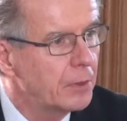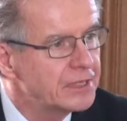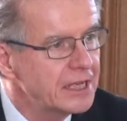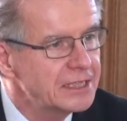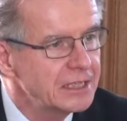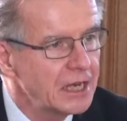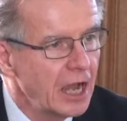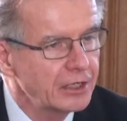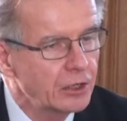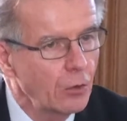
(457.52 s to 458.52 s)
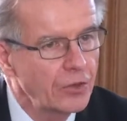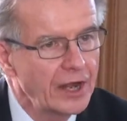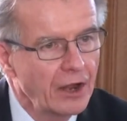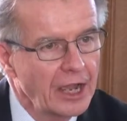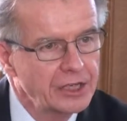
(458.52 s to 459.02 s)
But they did not go
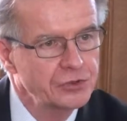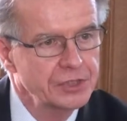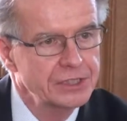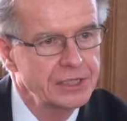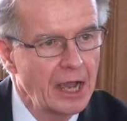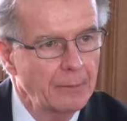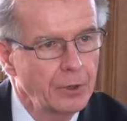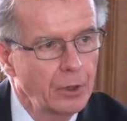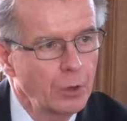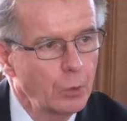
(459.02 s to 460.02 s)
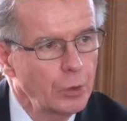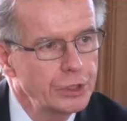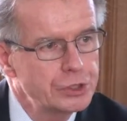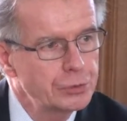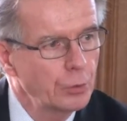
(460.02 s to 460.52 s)
that extra step,
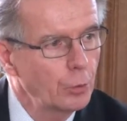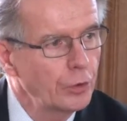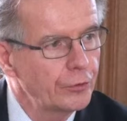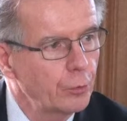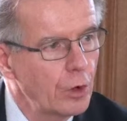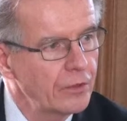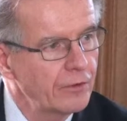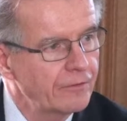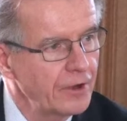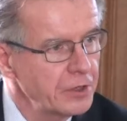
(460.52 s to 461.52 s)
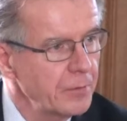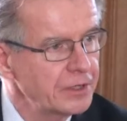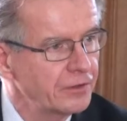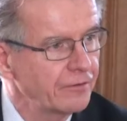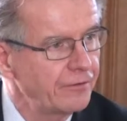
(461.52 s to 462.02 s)
which was one of the
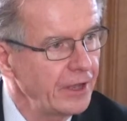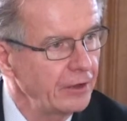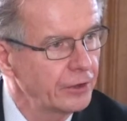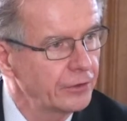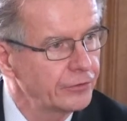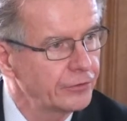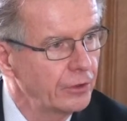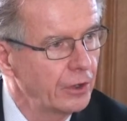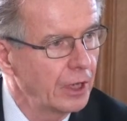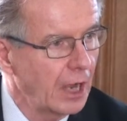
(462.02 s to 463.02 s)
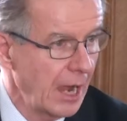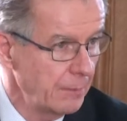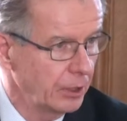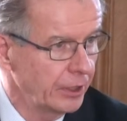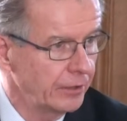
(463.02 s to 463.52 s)
fundamental failures,
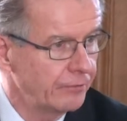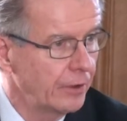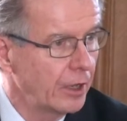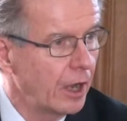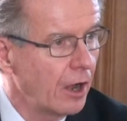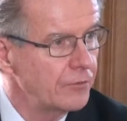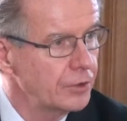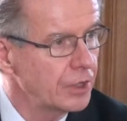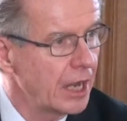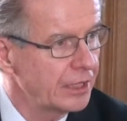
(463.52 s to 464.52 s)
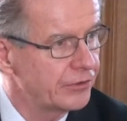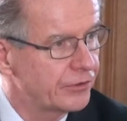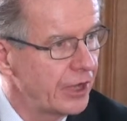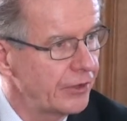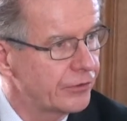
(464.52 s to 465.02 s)
I believe, of the United
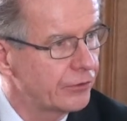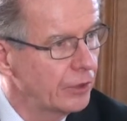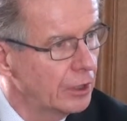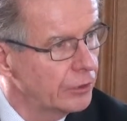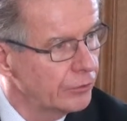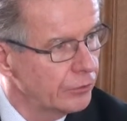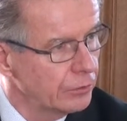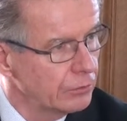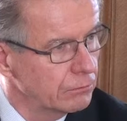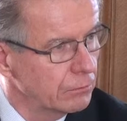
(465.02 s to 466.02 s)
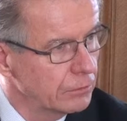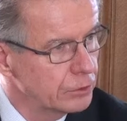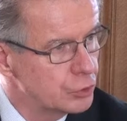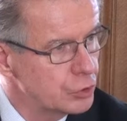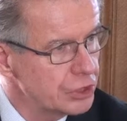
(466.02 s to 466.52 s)
States
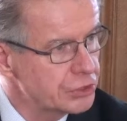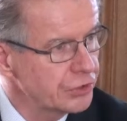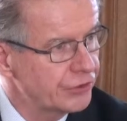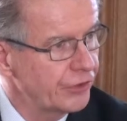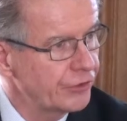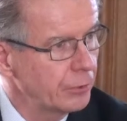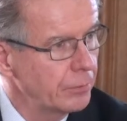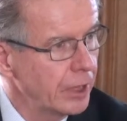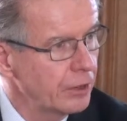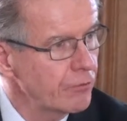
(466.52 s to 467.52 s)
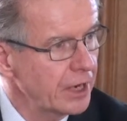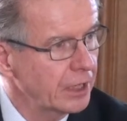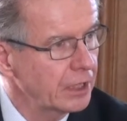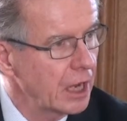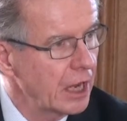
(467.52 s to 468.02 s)
judicial system in
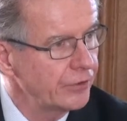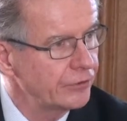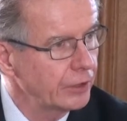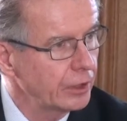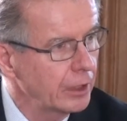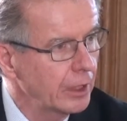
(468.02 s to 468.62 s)
recognizing